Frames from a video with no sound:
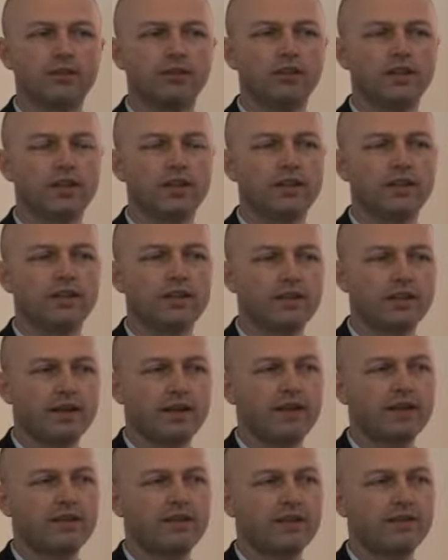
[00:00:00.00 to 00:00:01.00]
looking at and
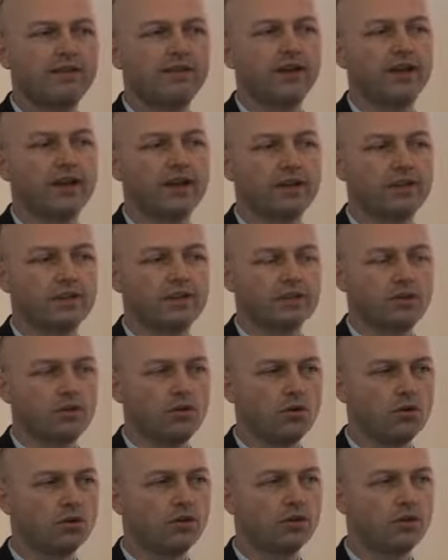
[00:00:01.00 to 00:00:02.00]
identifying
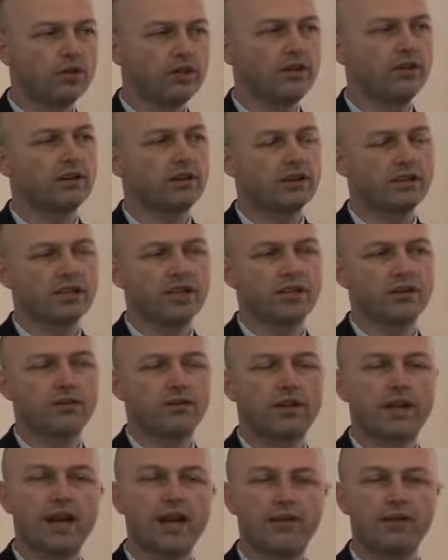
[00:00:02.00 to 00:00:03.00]
your learning
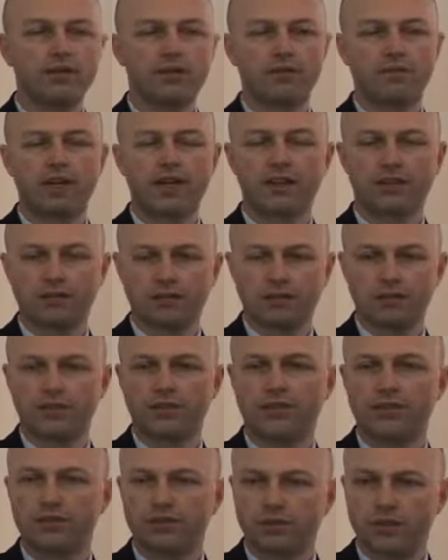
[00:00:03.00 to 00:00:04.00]
architecture and how you're going to make those
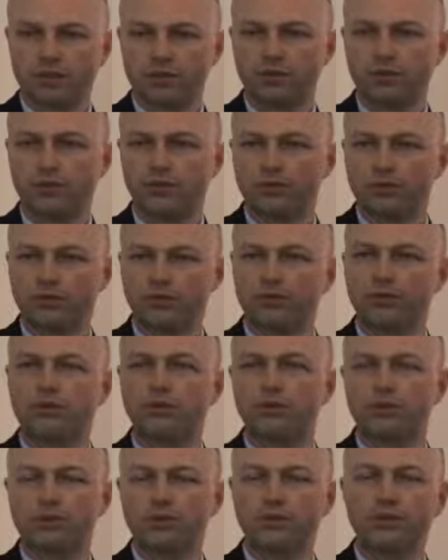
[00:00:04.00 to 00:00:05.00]
decisions on the tools
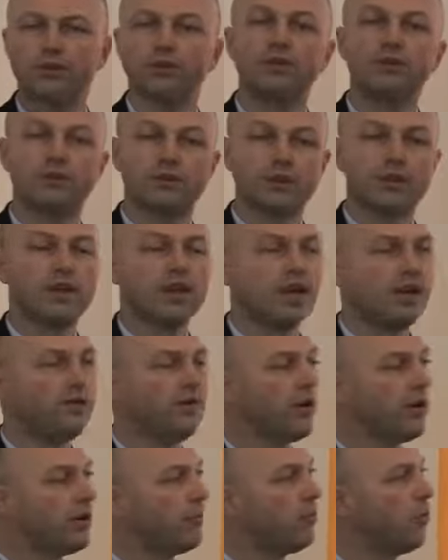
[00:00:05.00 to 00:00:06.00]
you use is
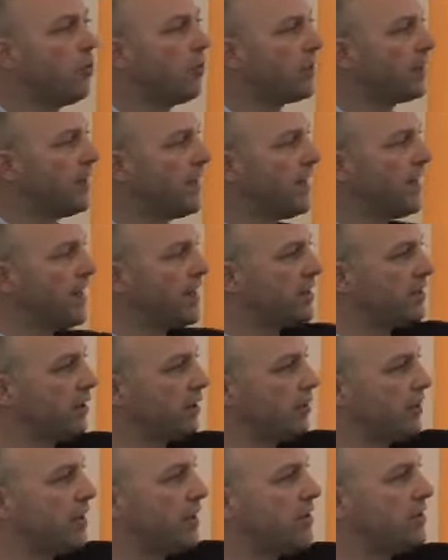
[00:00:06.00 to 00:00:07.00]
very important. It's a
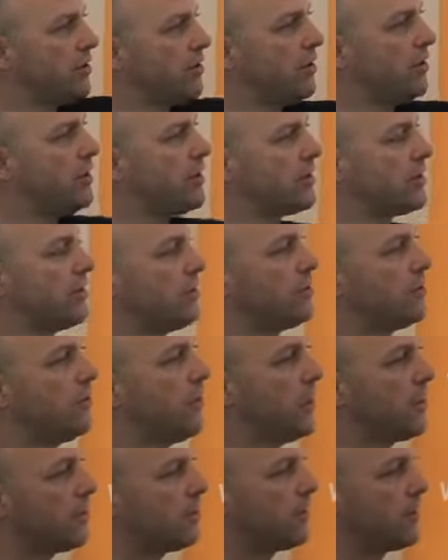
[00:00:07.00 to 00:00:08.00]
little bit easier in this
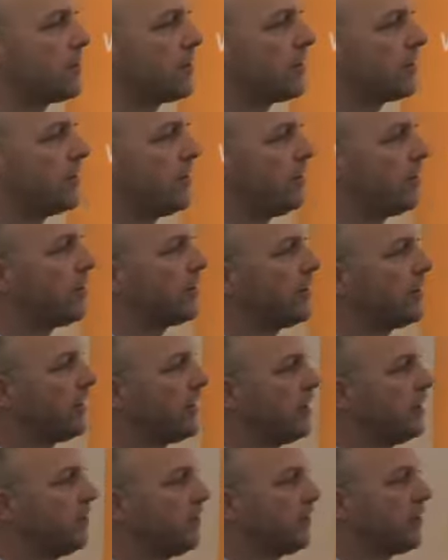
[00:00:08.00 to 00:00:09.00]
situation because
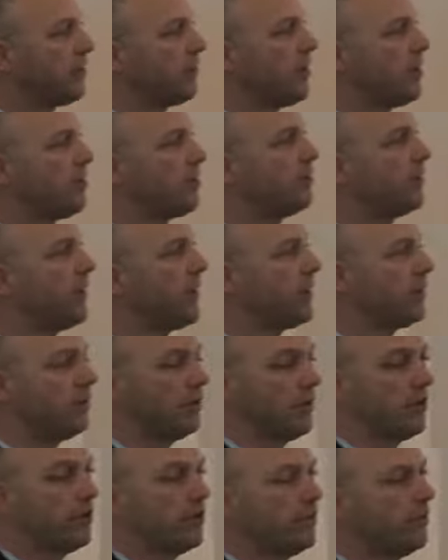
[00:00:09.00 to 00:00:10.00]
typically e-learning may be a
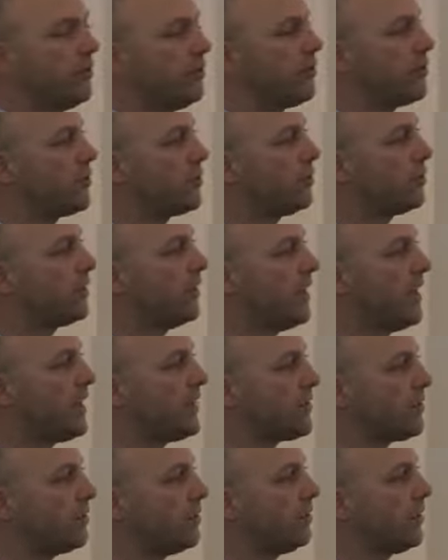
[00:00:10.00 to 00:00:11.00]
blended learning virtual
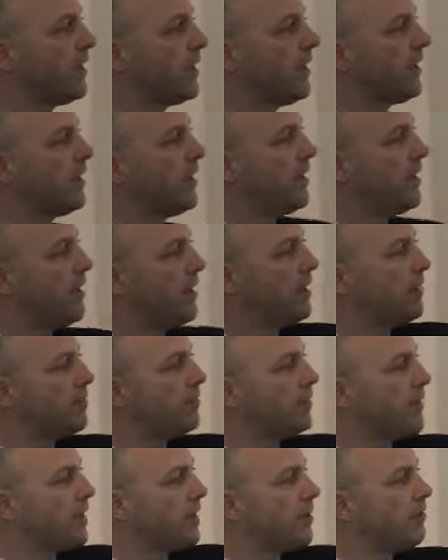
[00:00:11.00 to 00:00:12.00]
classroom.
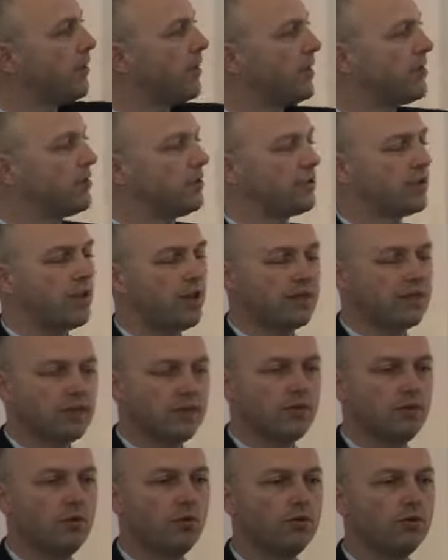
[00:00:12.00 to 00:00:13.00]
But as you start to
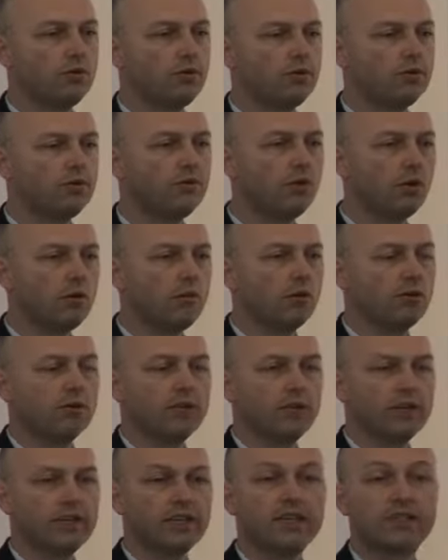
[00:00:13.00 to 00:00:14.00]
get more into formal
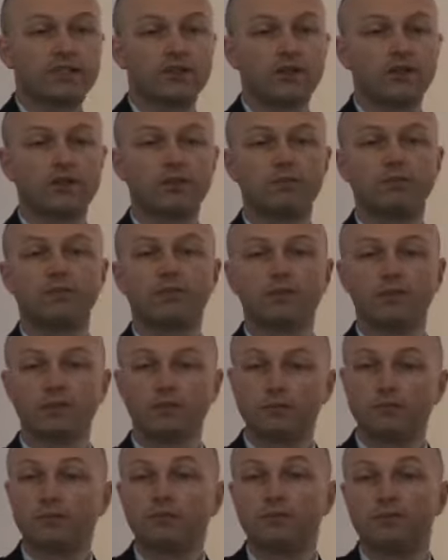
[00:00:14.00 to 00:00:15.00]
learning, it's going
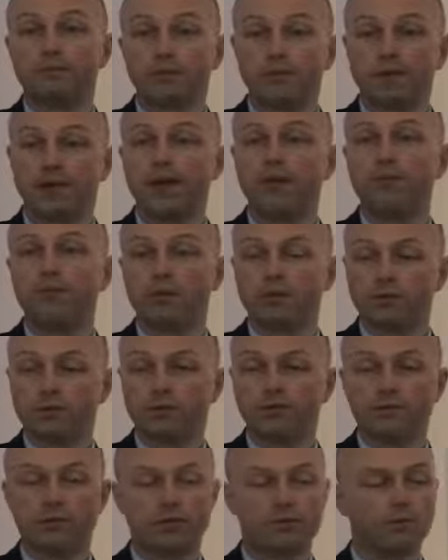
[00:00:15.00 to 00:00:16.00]
to be that much
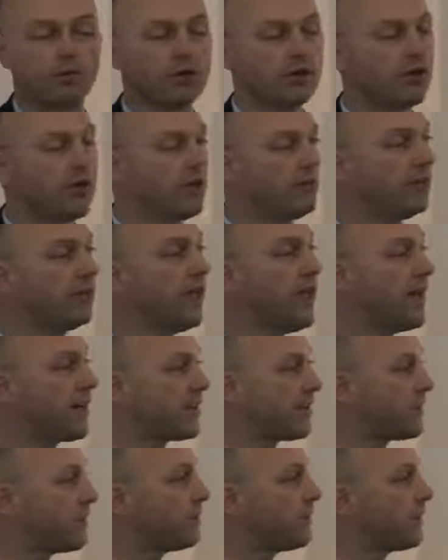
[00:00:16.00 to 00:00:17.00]
more
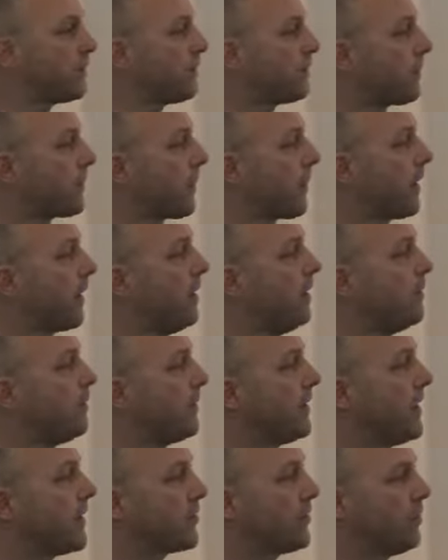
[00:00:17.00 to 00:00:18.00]
complex.
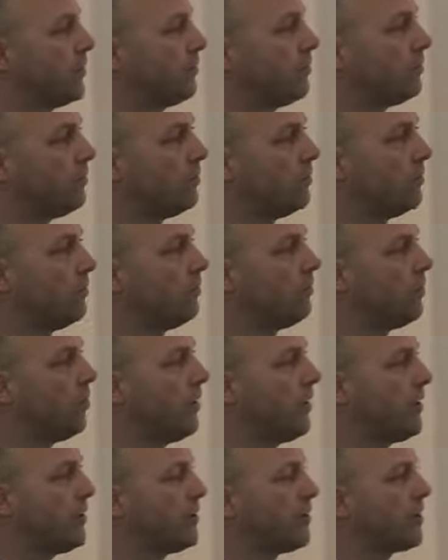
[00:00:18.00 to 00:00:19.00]
Actually,
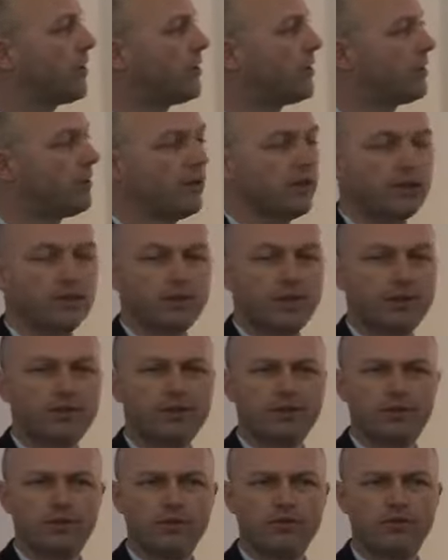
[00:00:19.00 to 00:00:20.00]
Reuters does a great
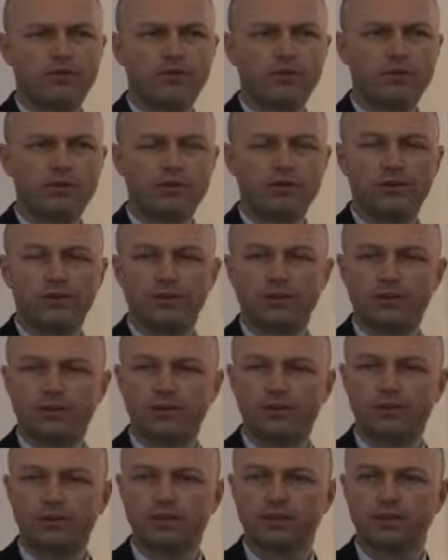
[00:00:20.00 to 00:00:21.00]
job. Anyone from Reuters here?